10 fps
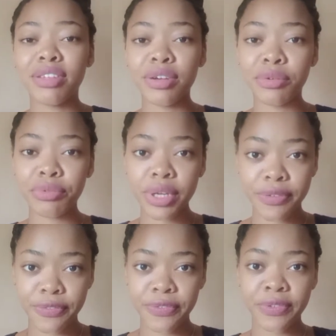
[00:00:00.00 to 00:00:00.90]
the
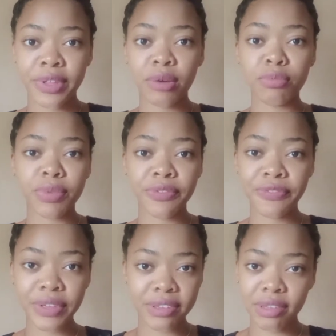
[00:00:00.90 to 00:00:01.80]
grief they will be
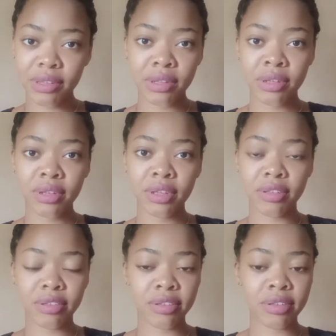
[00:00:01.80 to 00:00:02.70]
facing.
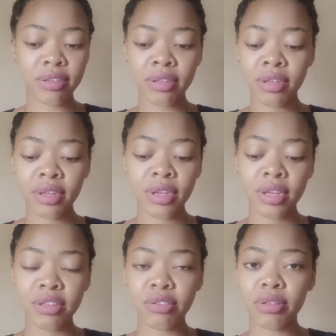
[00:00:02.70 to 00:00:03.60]
It's
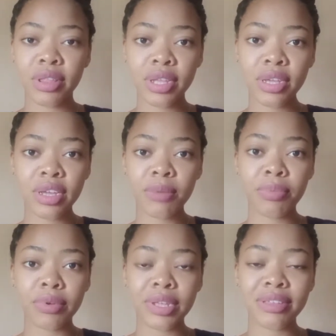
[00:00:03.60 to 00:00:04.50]

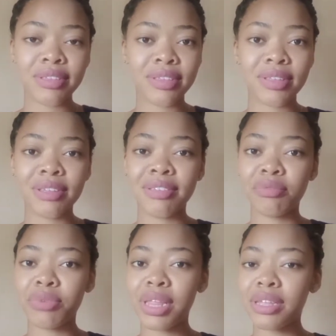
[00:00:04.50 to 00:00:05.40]
unthinkable.
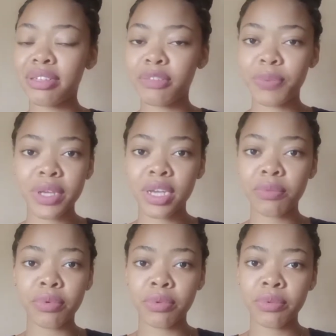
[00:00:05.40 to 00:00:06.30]
It's really
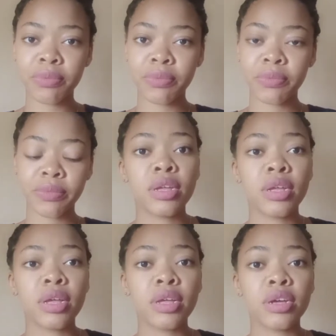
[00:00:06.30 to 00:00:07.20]
despicable.
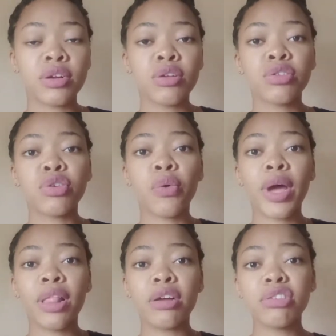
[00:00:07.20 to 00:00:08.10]

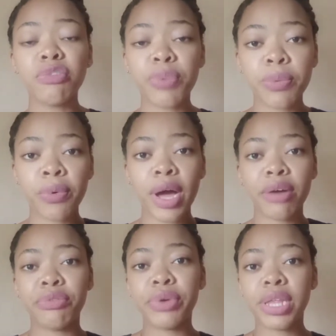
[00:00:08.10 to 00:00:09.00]
So a lot of people
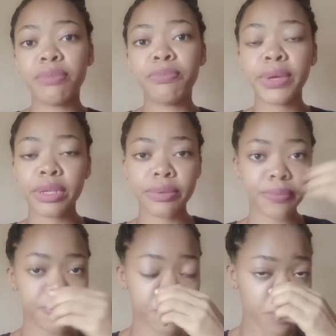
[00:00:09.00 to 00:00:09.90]
have really been